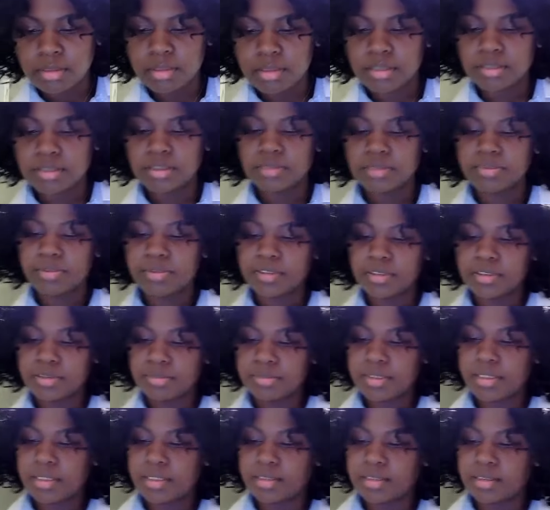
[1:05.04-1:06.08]

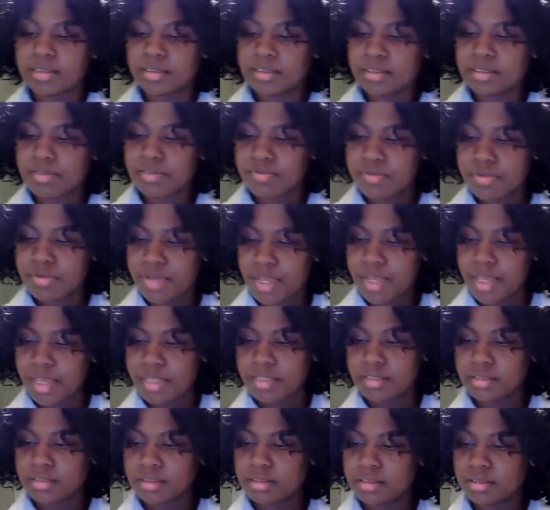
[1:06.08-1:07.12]
Expungement is a civil
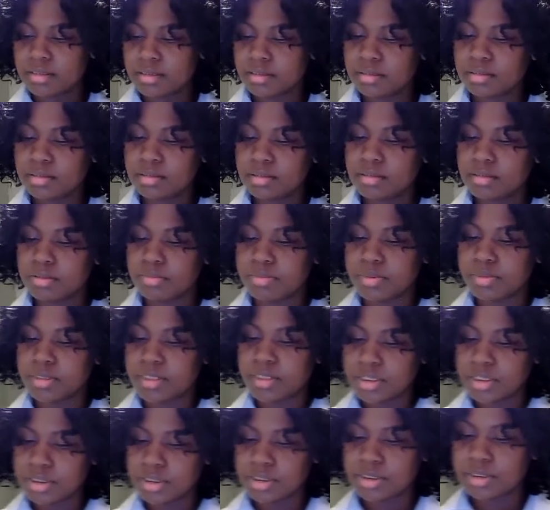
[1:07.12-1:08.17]
case to
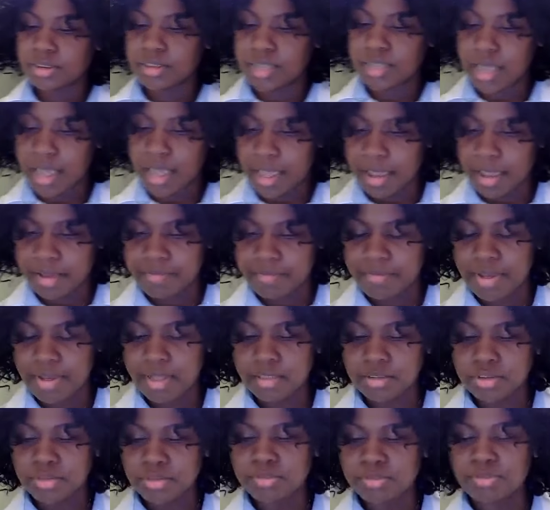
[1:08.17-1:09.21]
petition to have
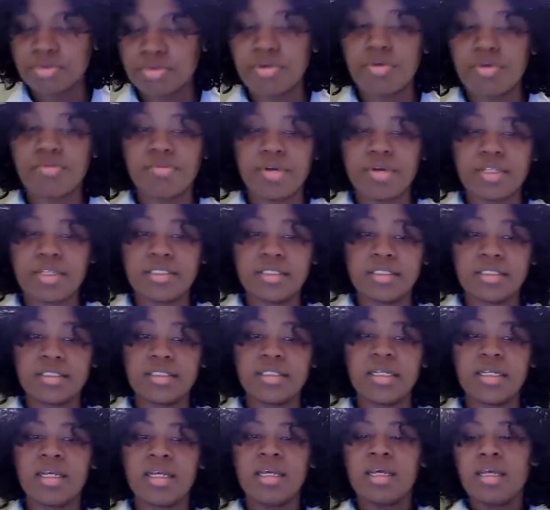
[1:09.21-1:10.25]
eligible
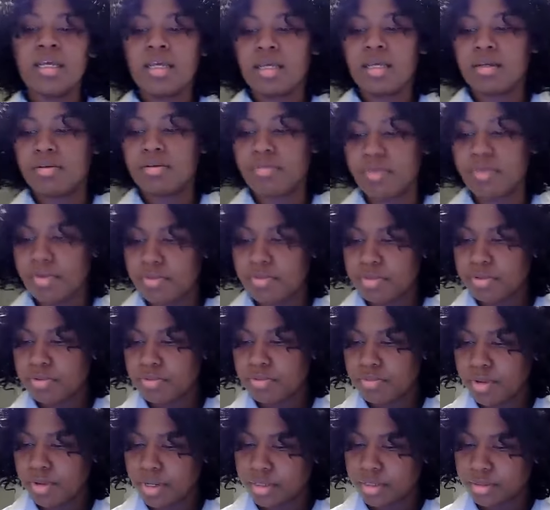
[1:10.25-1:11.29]
arrest and
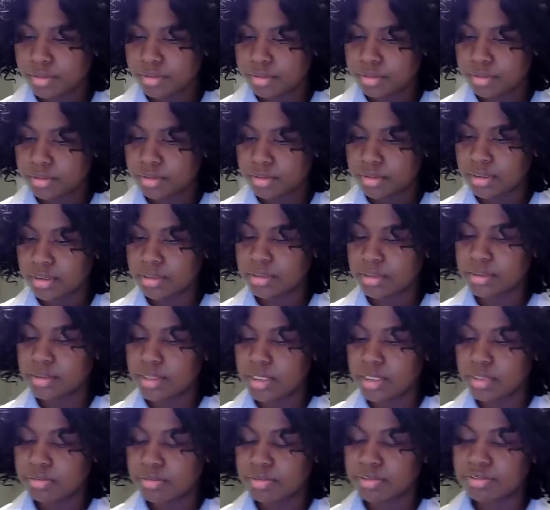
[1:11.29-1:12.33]
criminal records
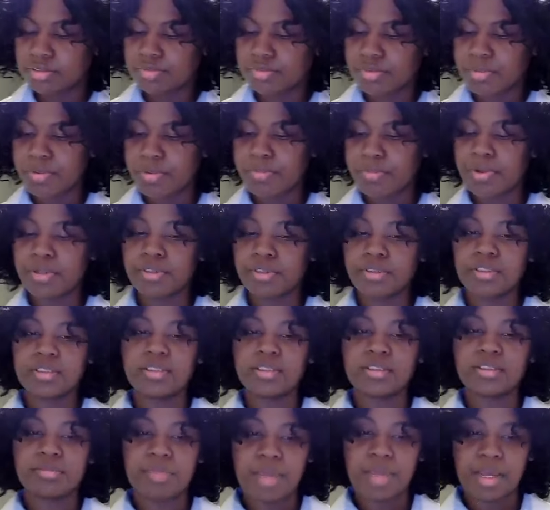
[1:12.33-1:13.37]
extinguished from a
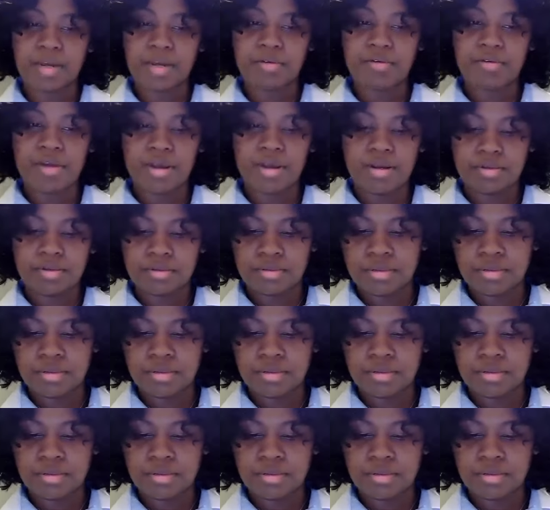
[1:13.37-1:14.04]
person's background.